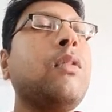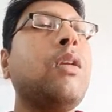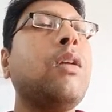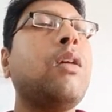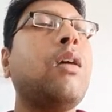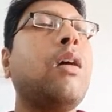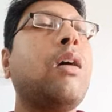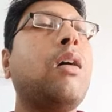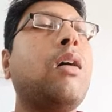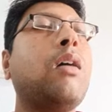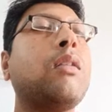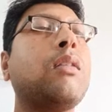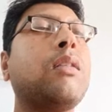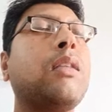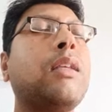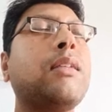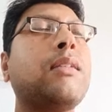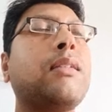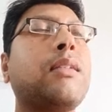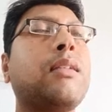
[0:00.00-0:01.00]

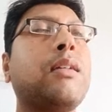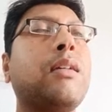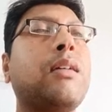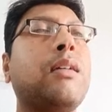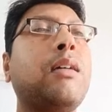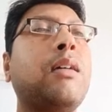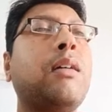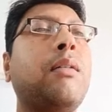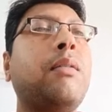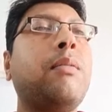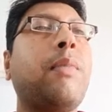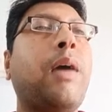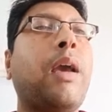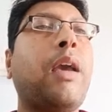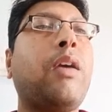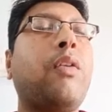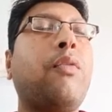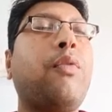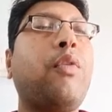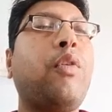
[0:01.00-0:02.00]
This
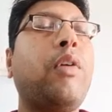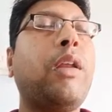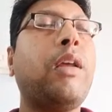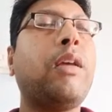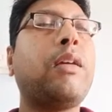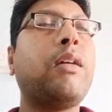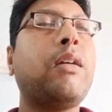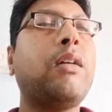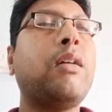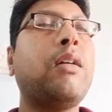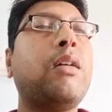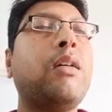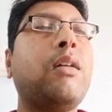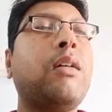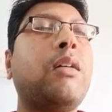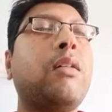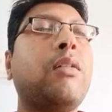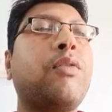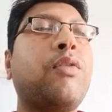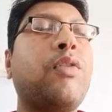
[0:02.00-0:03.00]
microfluidic
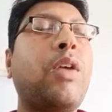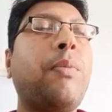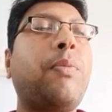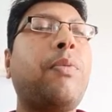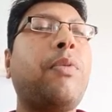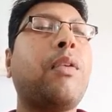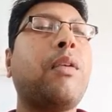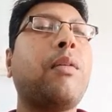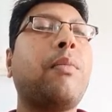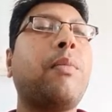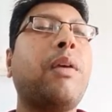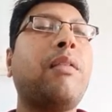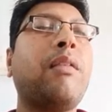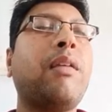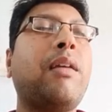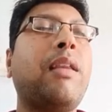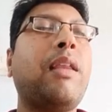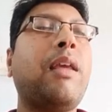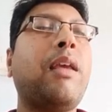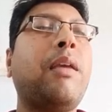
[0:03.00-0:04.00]
chips
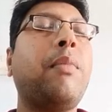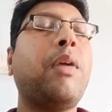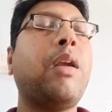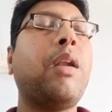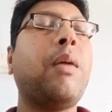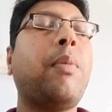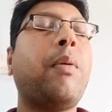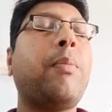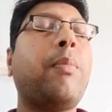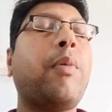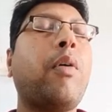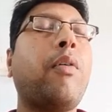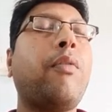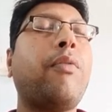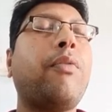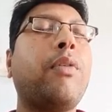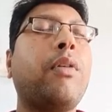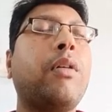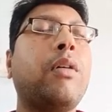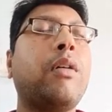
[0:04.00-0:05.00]
basically made up
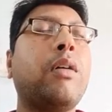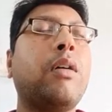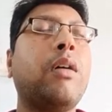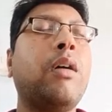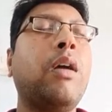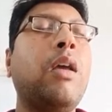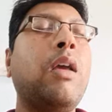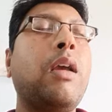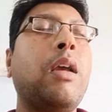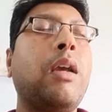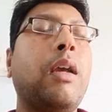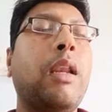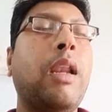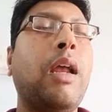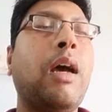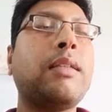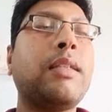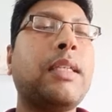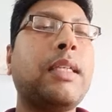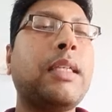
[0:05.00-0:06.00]
of
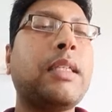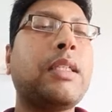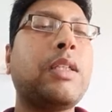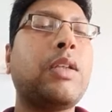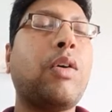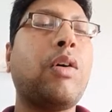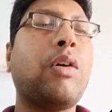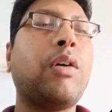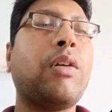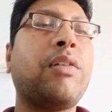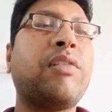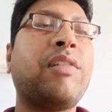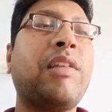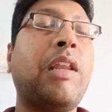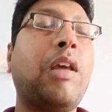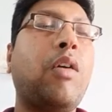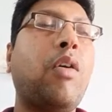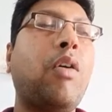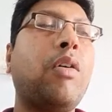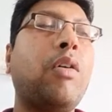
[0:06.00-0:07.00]
glasses or
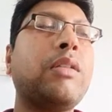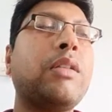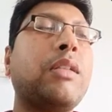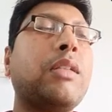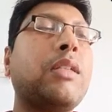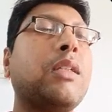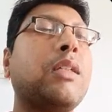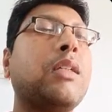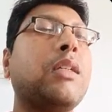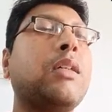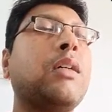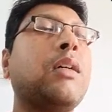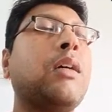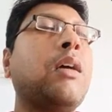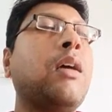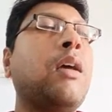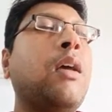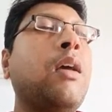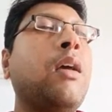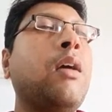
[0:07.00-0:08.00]
silicones,
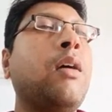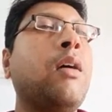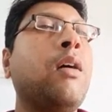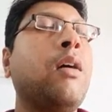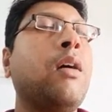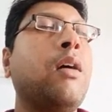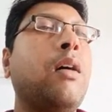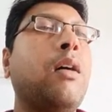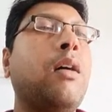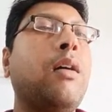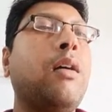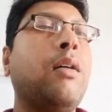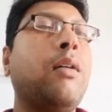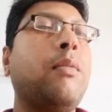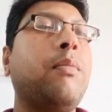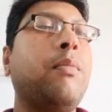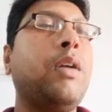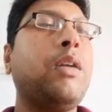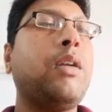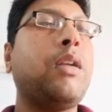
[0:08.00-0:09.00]

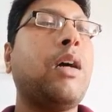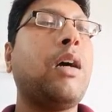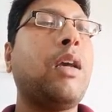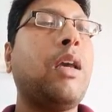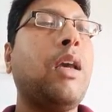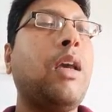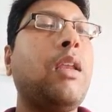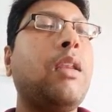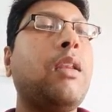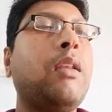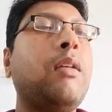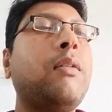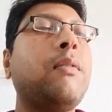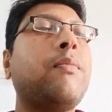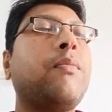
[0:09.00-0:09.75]
but again